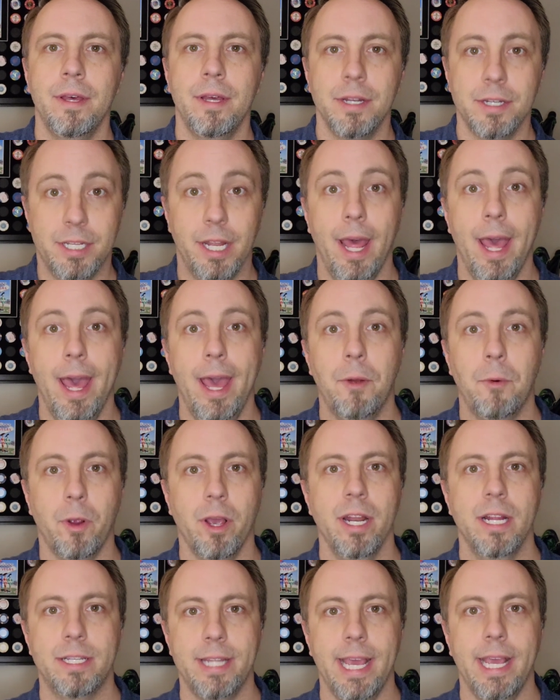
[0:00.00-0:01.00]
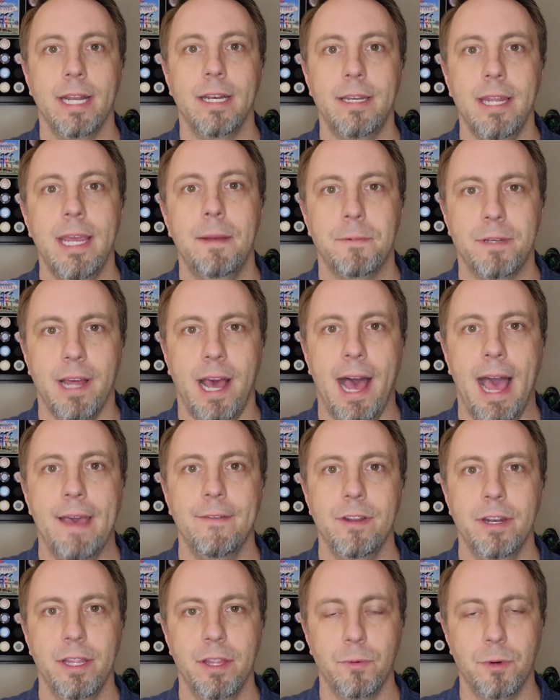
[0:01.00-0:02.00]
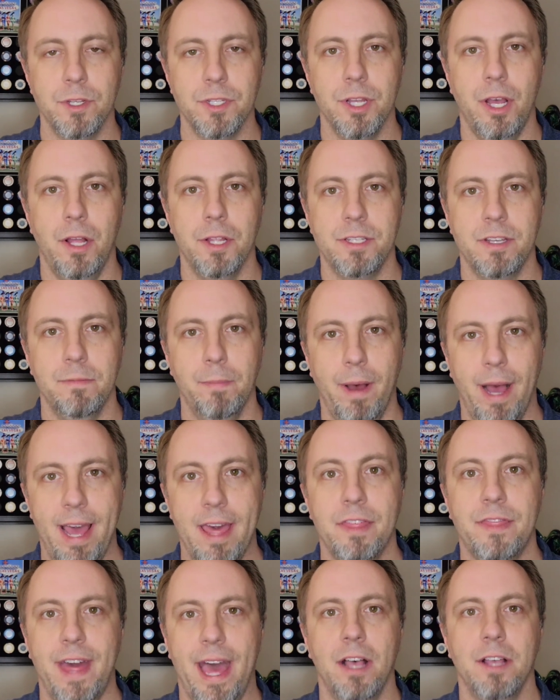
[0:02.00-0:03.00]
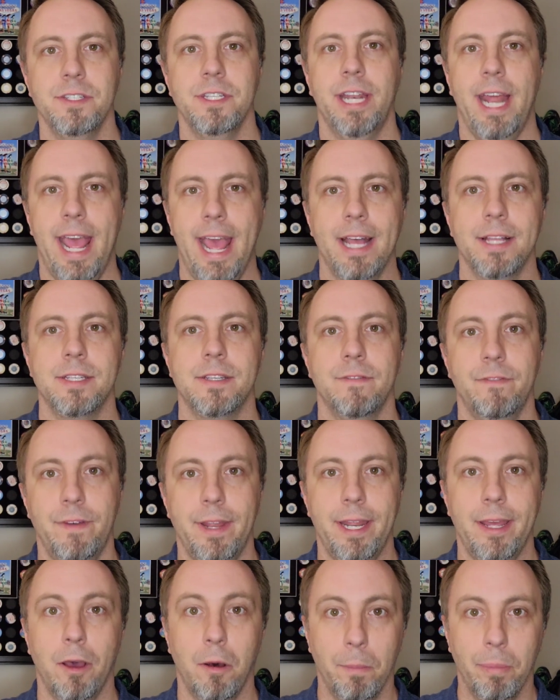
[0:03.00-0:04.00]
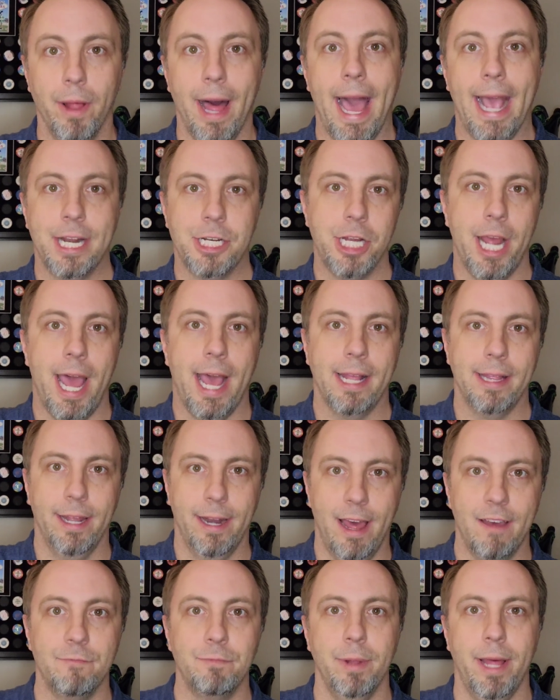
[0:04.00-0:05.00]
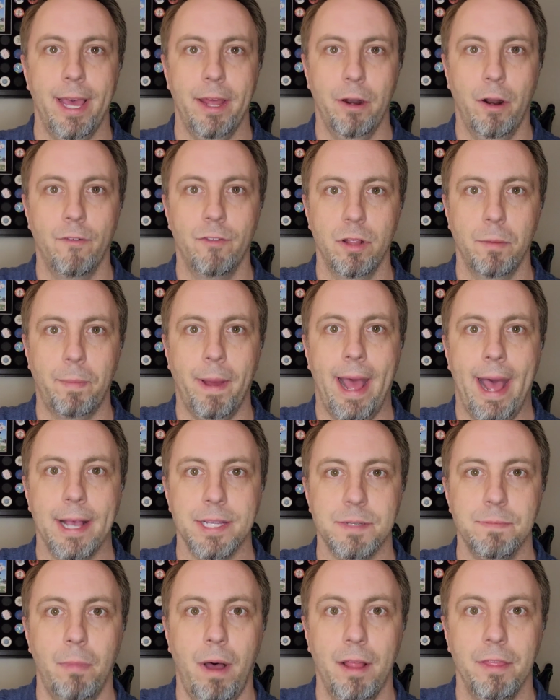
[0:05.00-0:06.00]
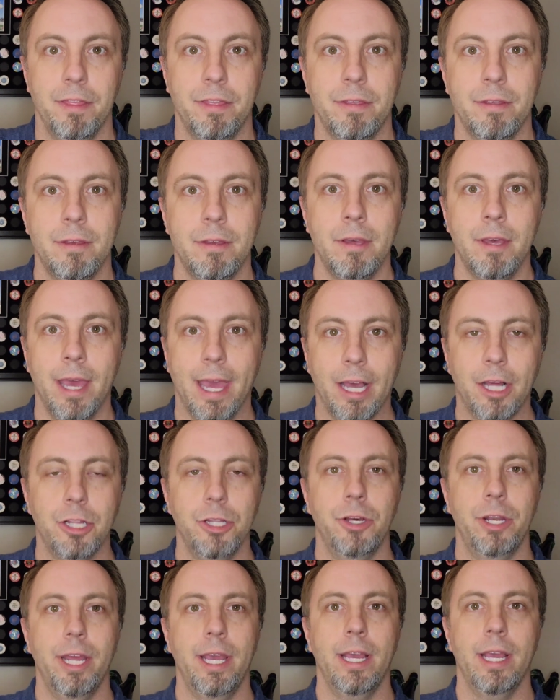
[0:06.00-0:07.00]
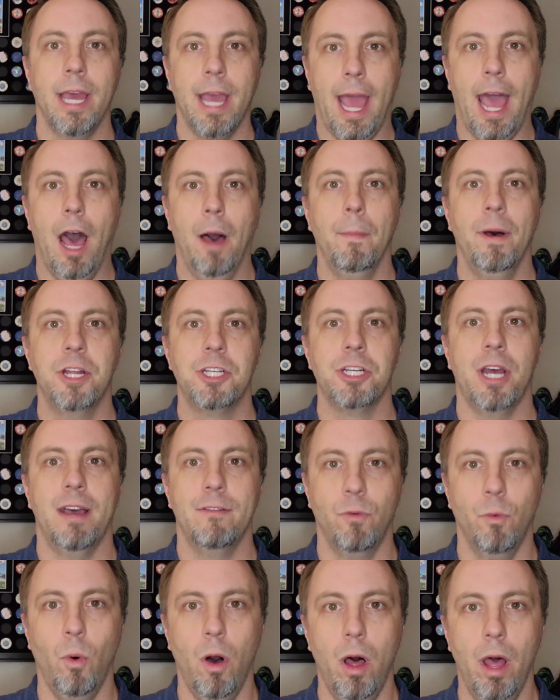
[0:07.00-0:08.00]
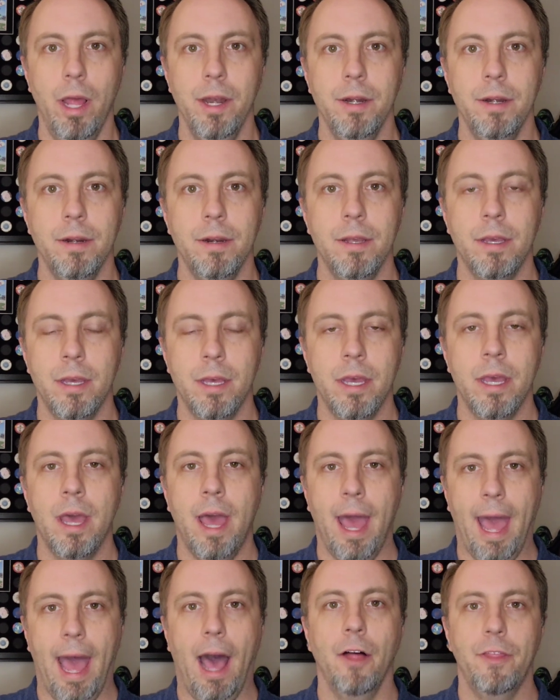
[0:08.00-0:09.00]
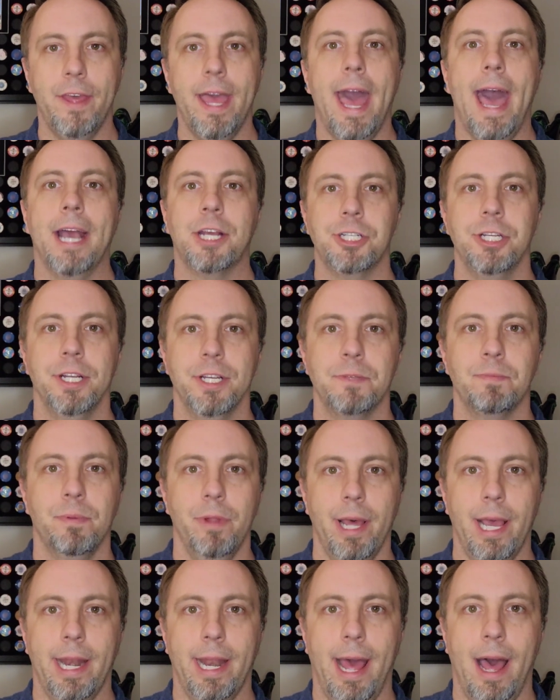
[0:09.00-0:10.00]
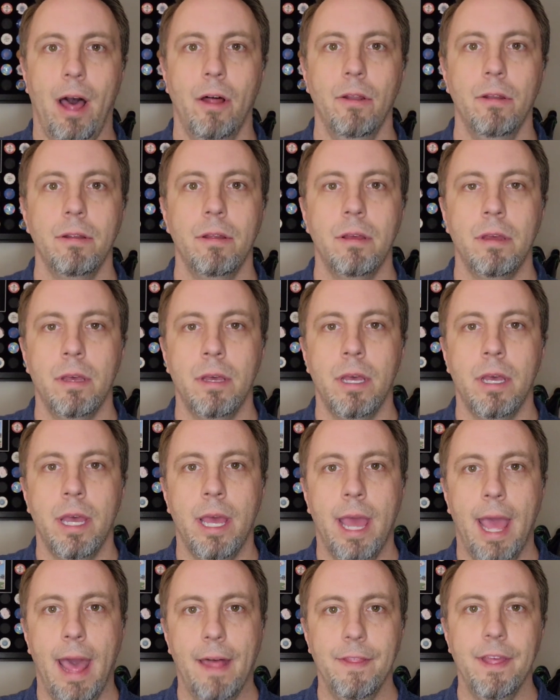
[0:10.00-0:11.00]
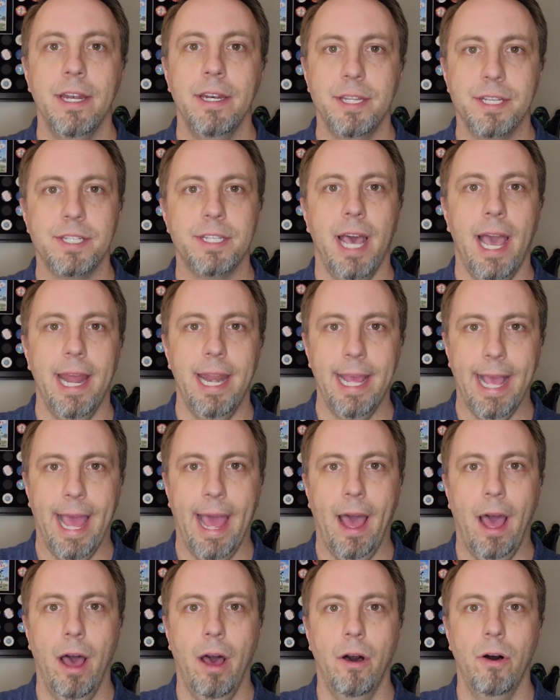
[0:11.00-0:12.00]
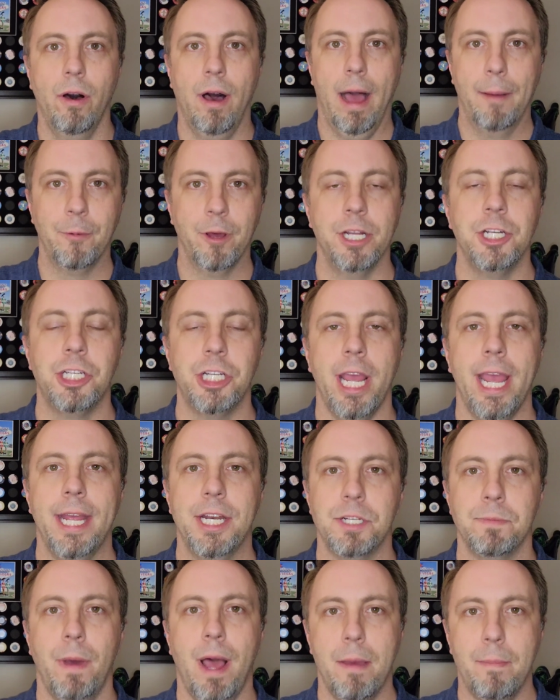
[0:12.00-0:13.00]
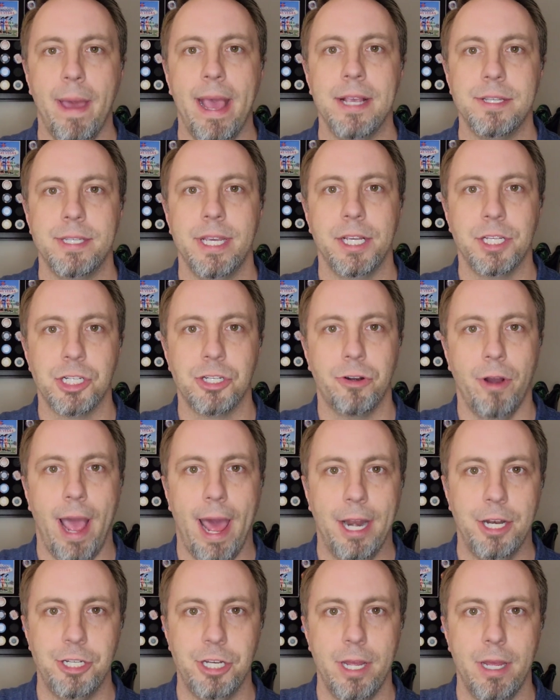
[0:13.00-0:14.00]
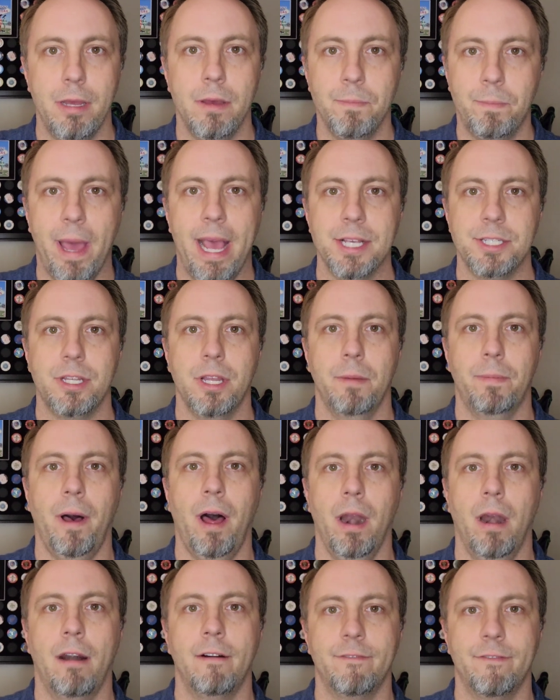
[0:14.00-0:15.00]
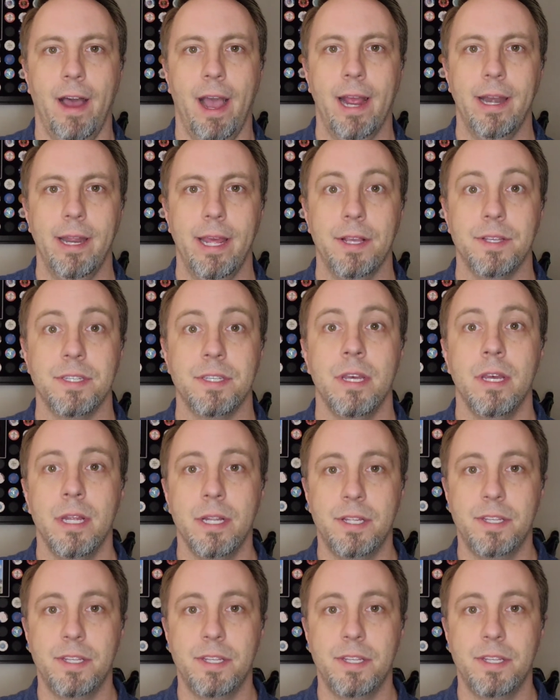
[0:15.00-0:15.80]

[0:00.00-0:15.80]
Today we're going to take a deep dive into the results of my 1,000 hands of video Blackjack that I've played over the past month, including how much I've won, how the action is played out, and then deciding how I'm going to change my basic strategy based upon our findings to